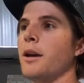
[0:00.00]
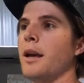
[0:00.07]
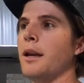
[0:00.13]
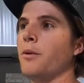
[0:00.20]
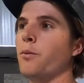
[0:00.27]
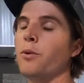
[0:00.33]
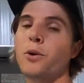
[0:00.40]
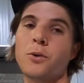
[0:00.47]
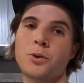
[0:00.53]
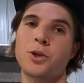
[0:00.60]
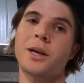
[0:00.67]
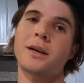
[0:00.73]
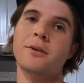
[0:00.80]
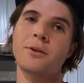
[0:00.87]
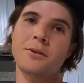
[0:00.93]
And we'll go
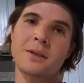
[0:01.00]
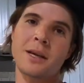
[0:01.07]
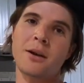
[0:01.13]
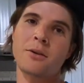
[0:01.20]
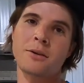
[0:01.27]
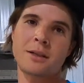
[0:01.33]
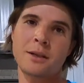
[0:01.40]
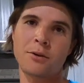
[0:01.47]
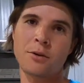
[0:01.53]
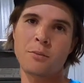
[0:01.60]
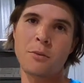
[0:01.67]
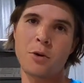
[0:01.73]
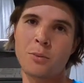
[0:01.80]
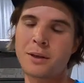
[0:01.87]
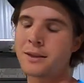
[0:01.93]
check those out here in a
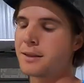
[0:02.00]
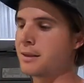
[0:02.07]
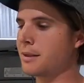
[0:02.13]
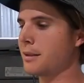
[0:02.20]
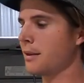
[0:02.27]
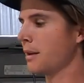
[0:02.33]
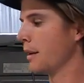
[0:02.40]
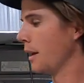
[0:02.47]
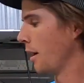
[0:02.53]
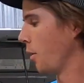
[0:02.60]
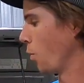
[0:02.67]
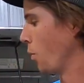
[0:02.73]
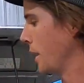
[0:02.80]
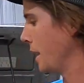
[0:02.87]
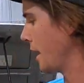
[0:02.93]
moment.
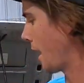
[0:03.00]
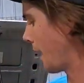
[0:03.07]
We